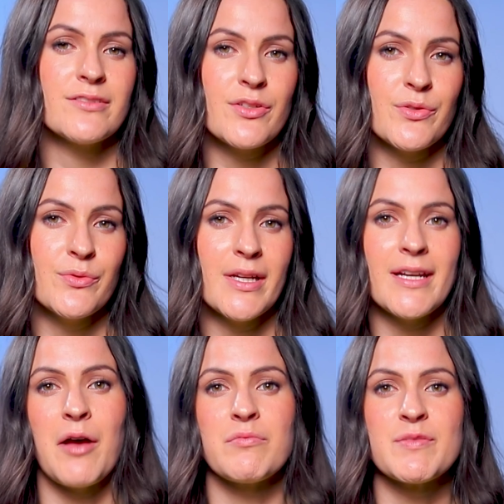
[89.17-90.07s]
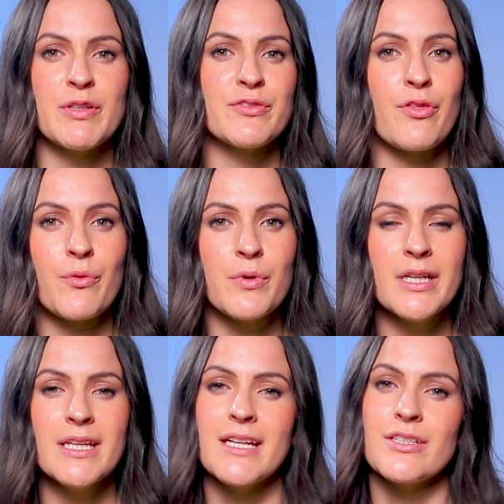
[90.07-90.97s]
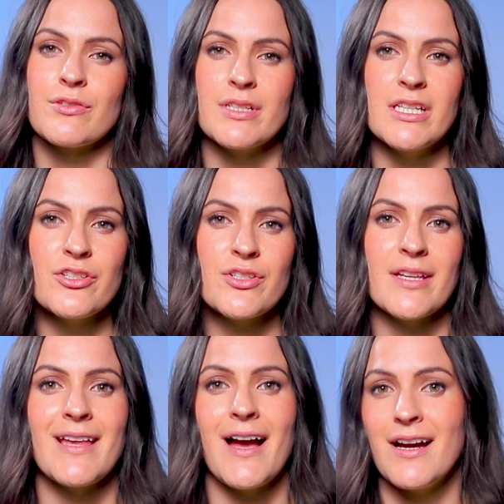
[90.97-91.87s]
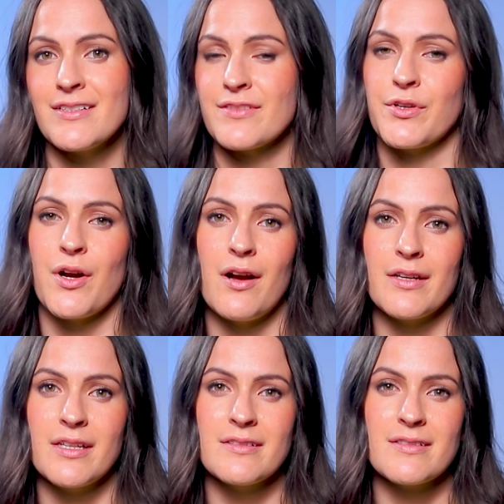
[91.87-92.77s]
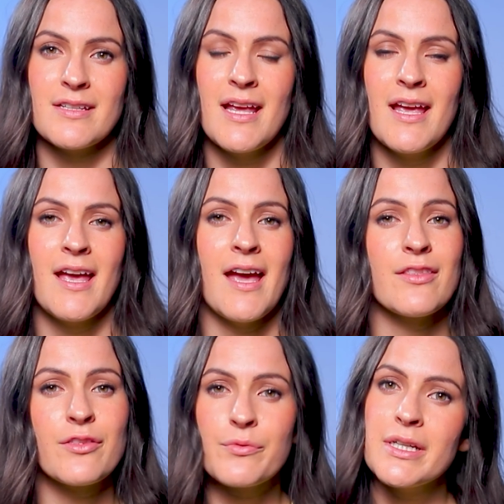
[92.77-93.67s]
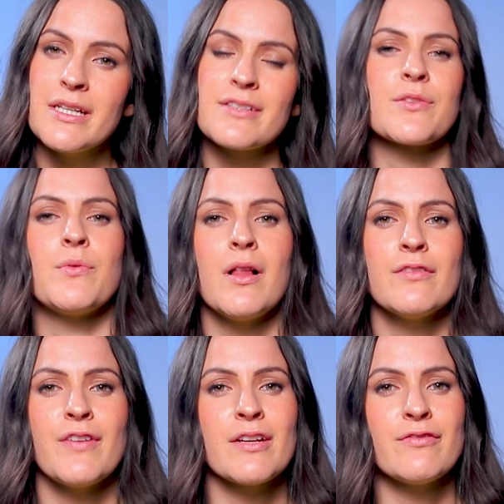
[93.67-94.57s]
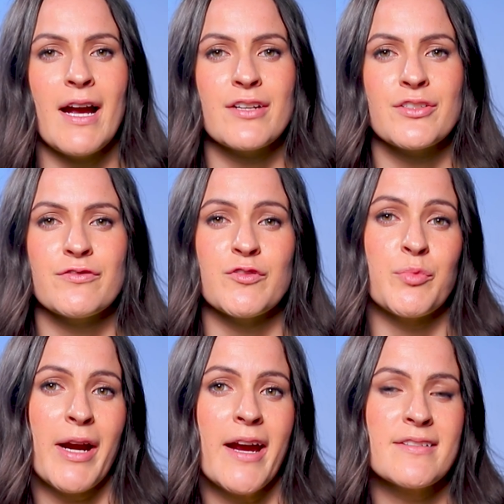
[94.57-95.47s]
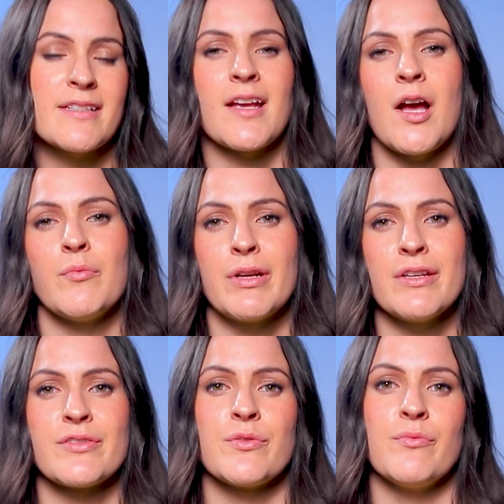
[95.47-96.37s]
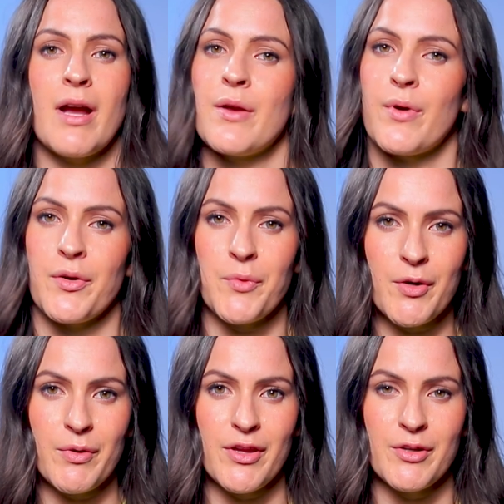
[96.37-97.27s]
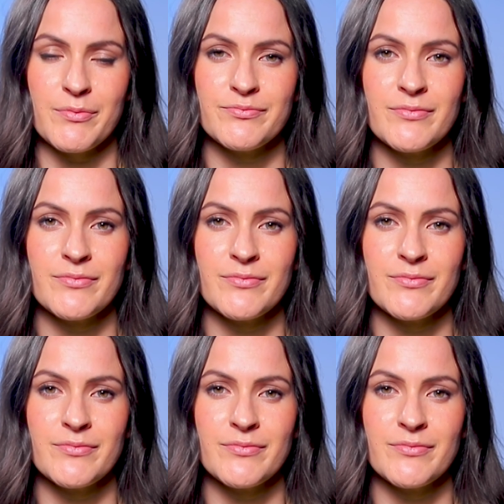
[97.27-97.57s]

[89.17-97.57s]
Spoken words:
Two, it helps build authority in your niche in the eyes of your audience. And three, it's a qualifying factor for brands and companies who might want to work with you.